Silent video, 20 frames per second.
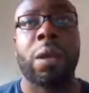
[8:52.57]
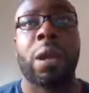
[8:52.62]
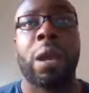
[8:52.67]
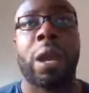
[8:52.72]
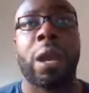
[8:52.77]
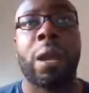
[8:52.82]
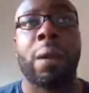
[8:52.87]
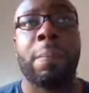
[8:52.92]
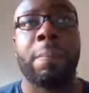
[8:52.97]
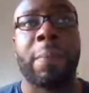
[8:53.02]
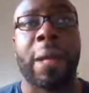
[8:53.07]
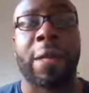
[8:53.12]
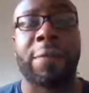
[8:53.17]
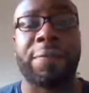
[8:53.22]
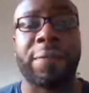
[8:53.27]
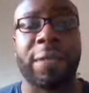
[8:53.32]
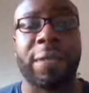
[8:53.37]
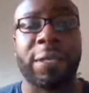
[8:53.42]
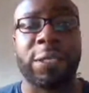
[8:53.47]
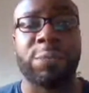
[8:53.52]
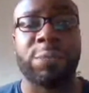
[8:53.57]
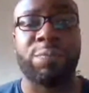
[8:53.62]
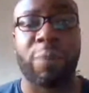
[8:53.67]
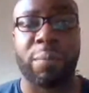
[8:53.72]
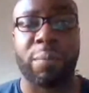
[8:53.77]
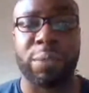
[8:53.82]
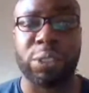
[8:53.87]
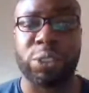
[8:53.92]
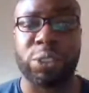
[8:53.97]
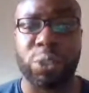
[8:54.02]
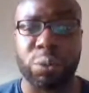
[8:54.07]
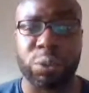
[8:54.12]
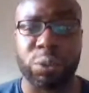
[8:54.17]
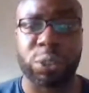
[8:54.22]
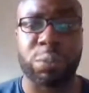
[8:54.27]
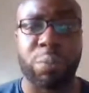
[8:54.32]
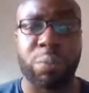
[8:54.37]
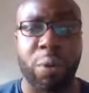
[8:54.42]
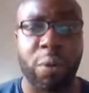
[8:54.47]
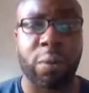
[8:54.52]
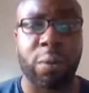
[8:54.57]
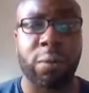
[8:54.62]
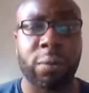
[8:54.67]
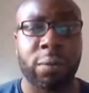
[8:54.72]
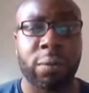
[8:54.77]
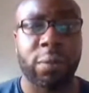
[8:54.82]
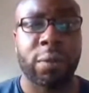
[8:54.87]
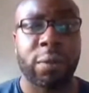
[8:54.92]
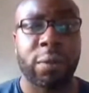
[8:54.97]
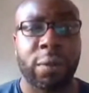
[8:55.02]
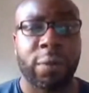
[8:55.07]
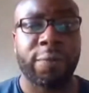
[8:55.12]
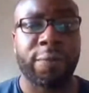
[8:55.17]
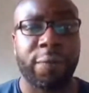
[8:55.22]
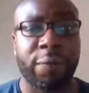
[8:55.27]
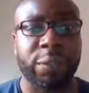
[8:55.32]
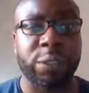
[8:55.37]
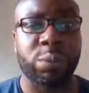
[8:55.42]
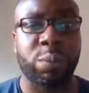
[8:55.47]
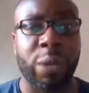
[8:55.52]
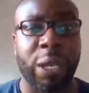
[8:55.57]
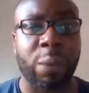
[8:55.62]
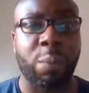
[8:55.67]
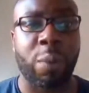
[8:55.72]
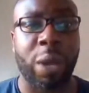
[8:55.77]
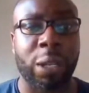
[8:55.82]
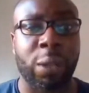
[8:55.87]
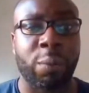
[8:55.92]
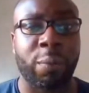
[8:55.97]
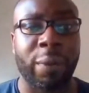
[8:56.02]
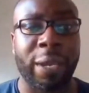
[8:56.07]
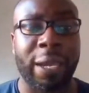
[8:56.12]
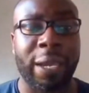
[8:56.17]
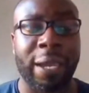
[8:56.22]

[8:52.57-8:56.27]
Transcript: I think he's probably too small for his welterweight.